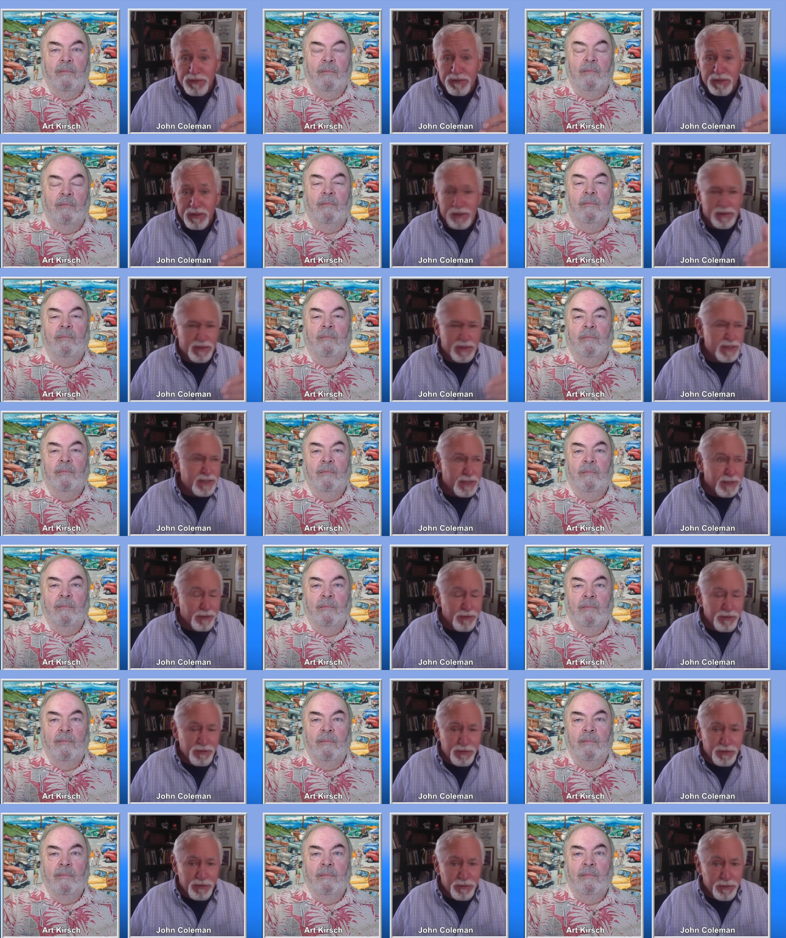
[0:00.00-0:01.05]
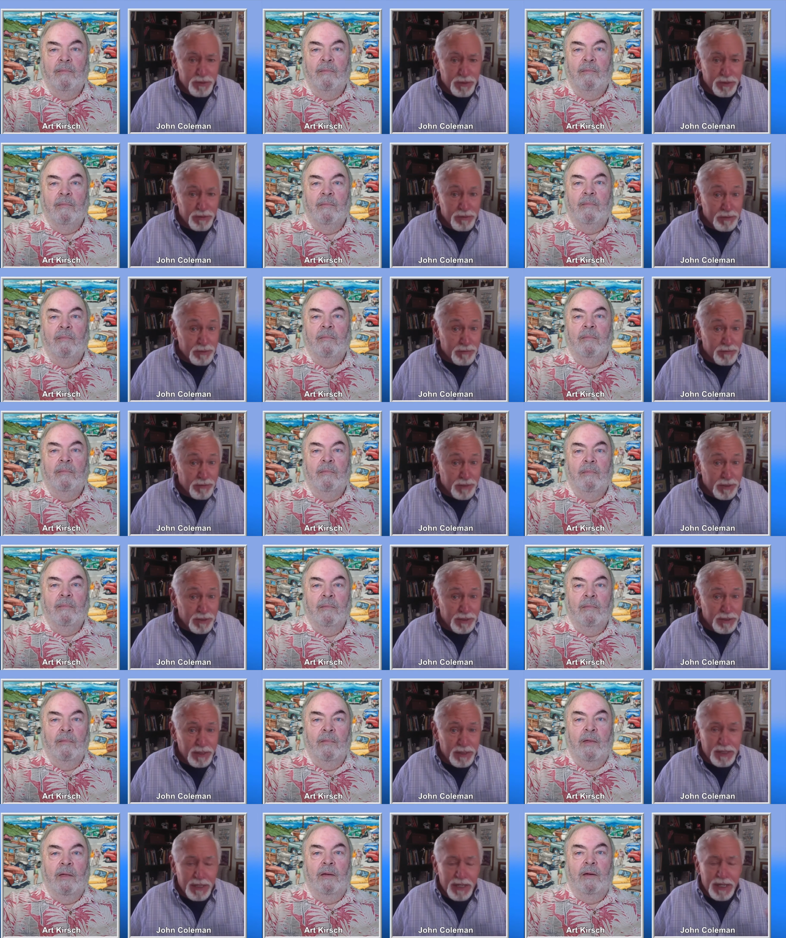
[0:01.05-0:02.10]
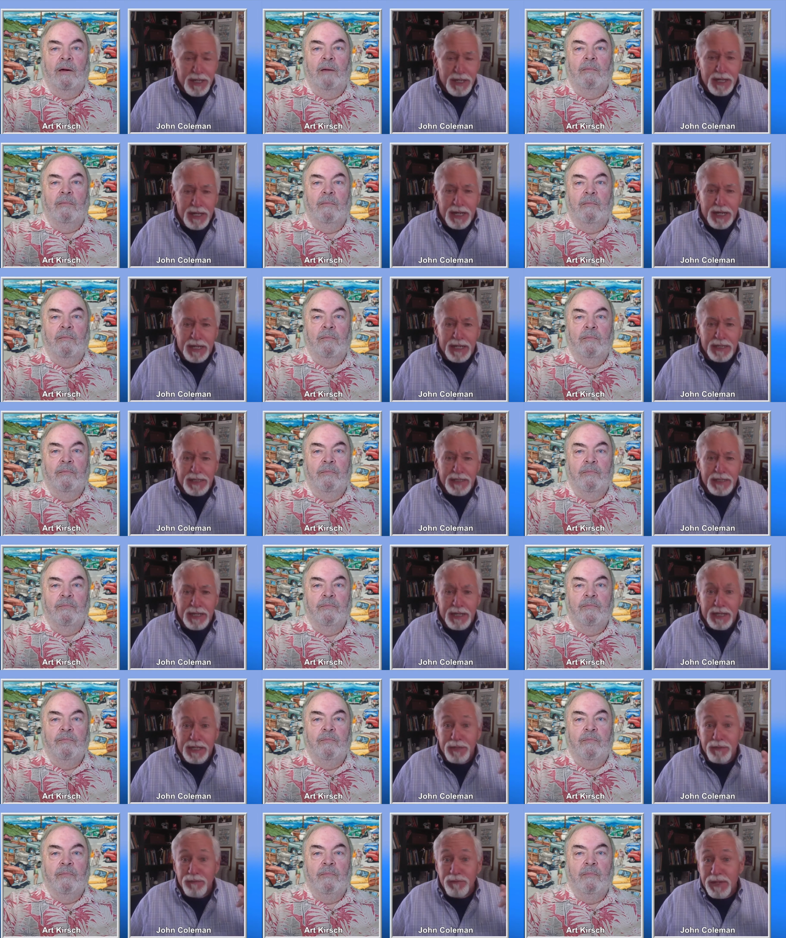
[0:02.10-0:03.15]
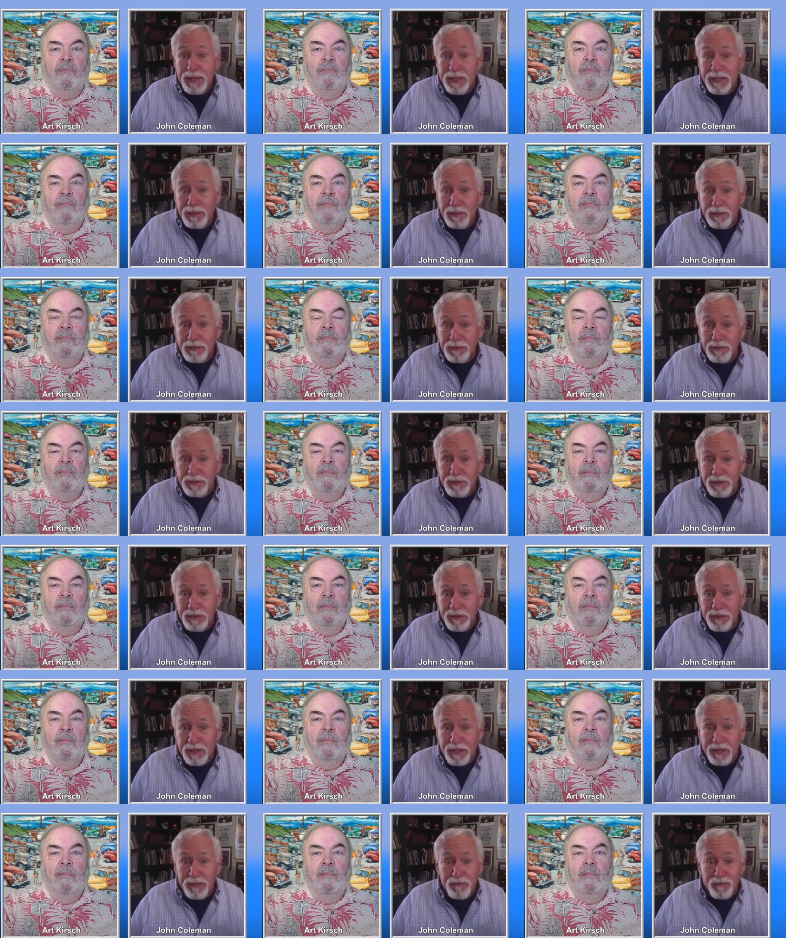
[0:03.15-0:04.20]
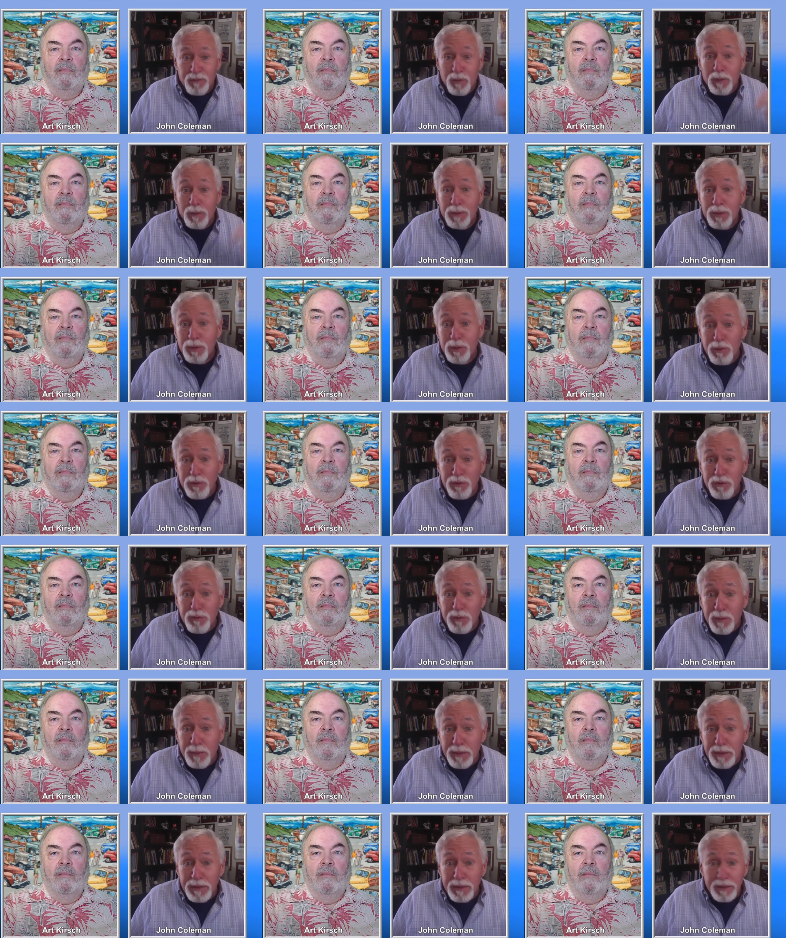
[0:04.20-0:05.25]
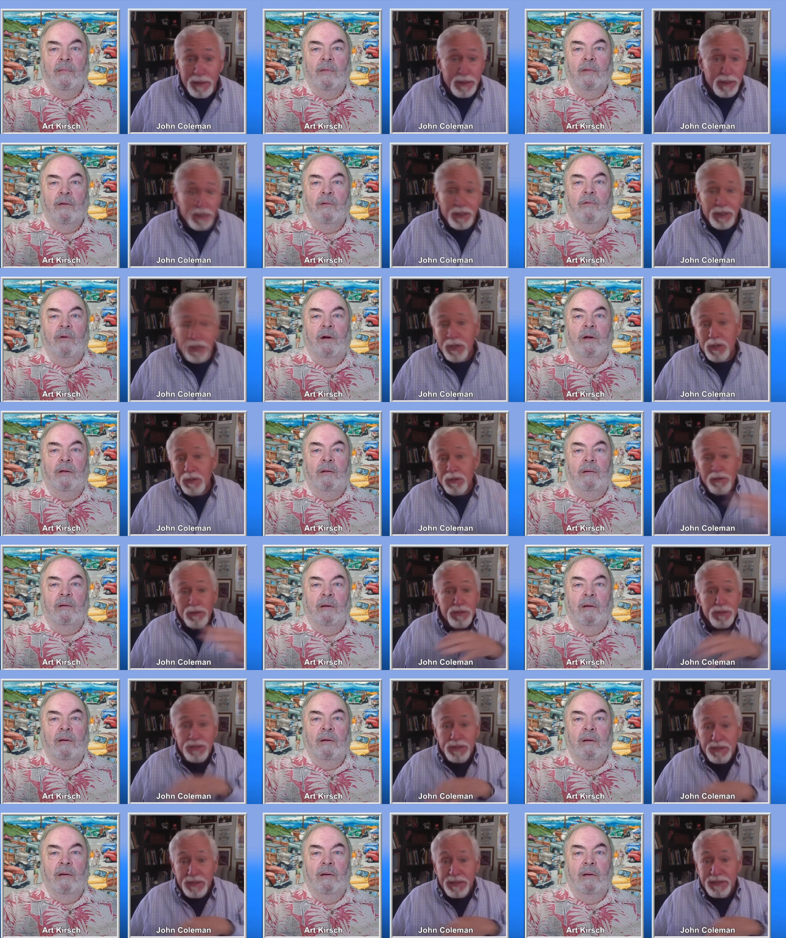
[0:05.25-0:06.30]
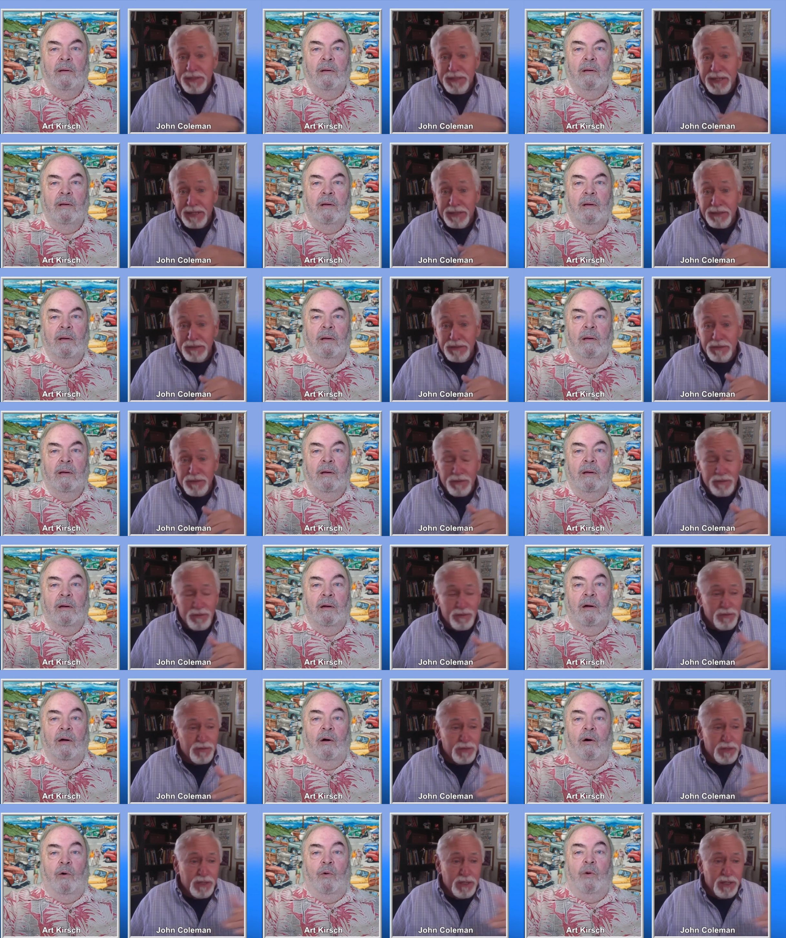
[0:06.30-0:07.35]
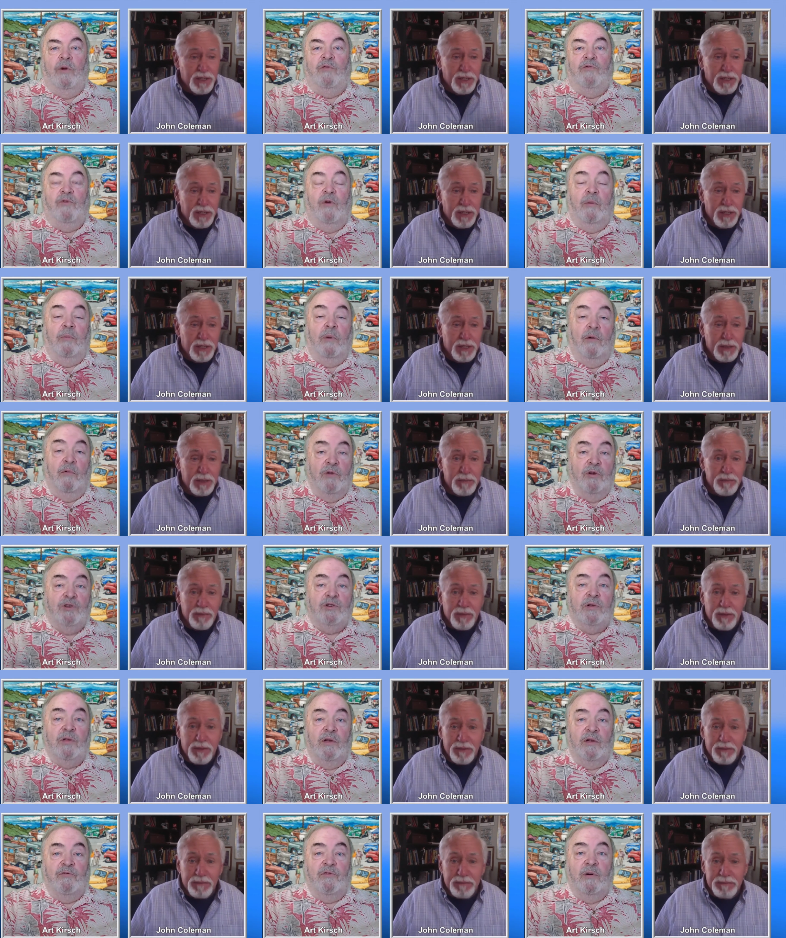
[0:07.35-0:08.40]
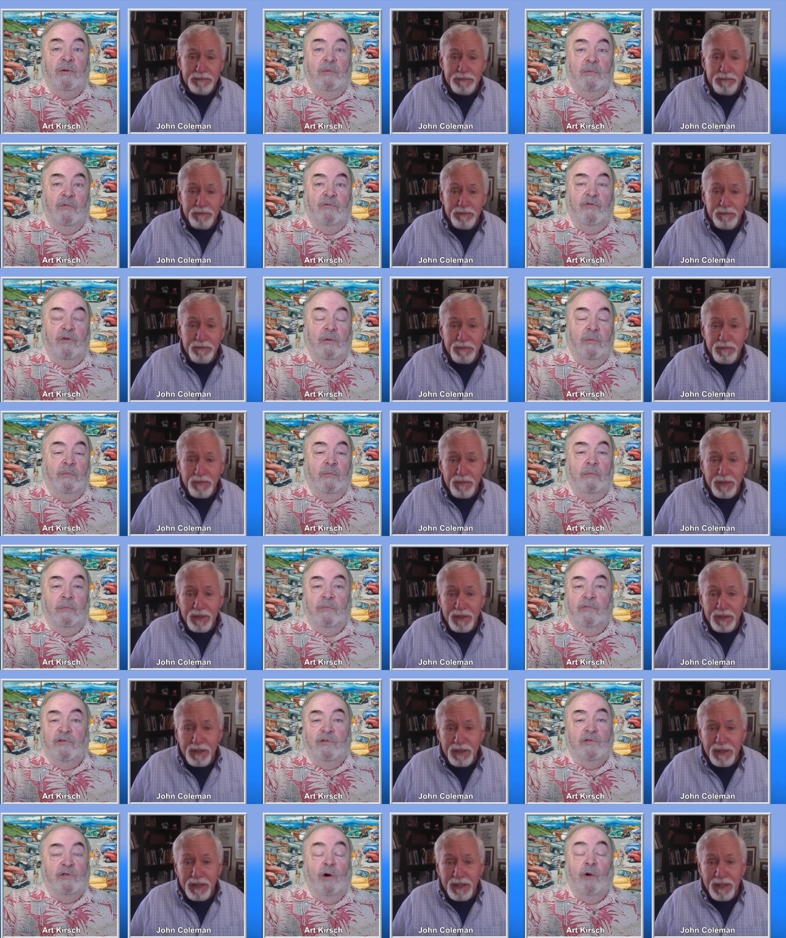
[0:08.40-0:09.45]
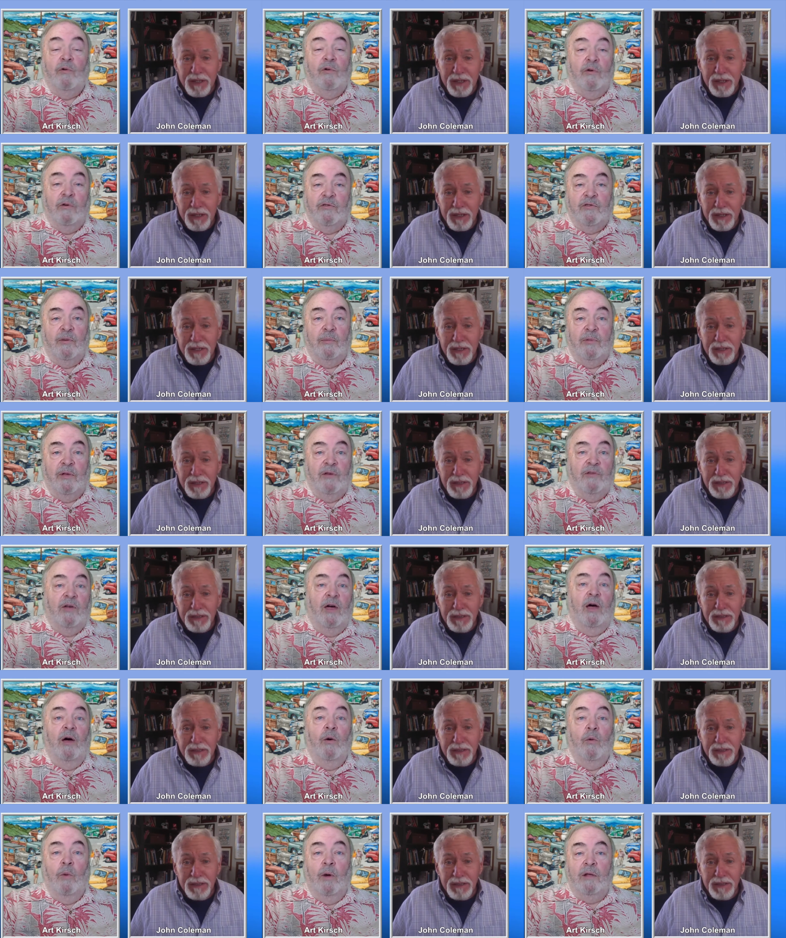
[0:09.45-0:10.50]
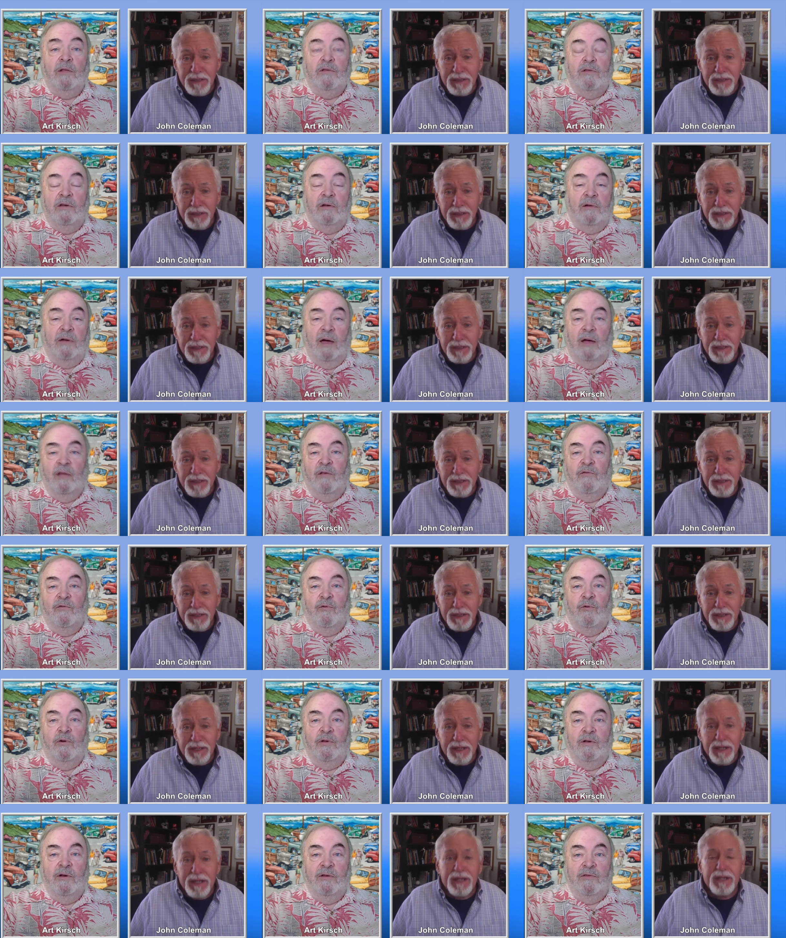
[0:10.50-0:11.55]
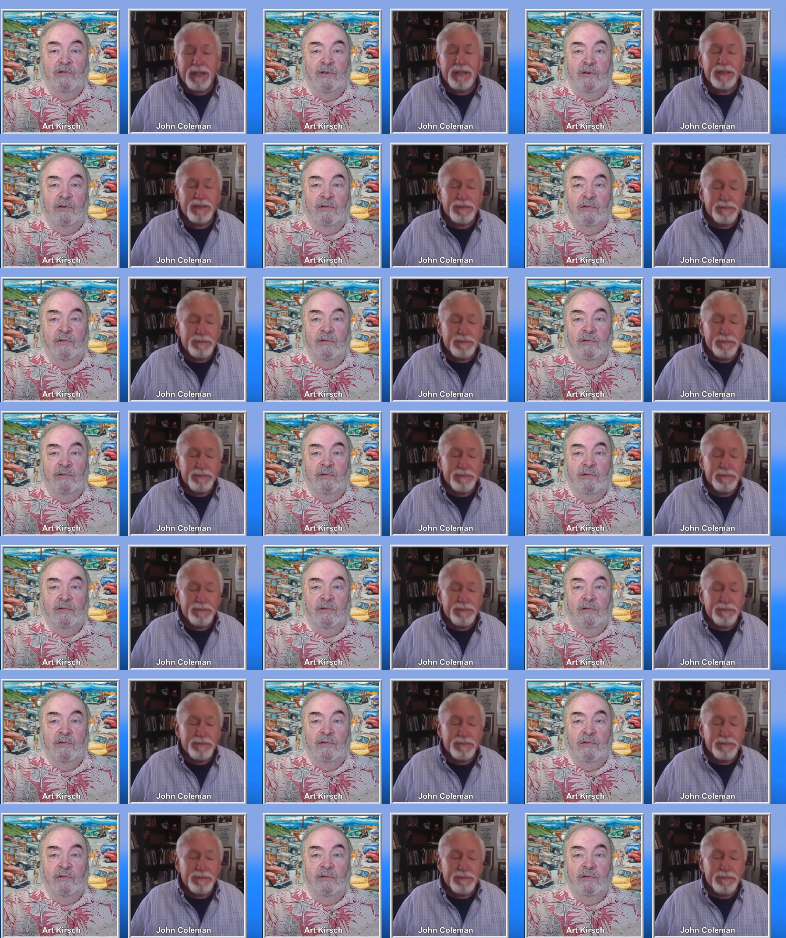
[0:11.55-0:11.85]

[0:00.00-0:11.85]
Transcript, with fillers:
Speaker 1: I mm-hmm. think Arizona. Is that right? Yeah. And Ali Reynolds is a former newswoman right. who's a
Speaker 2: detective. Who was from um, originally from from Sedona or someplace, went to California as a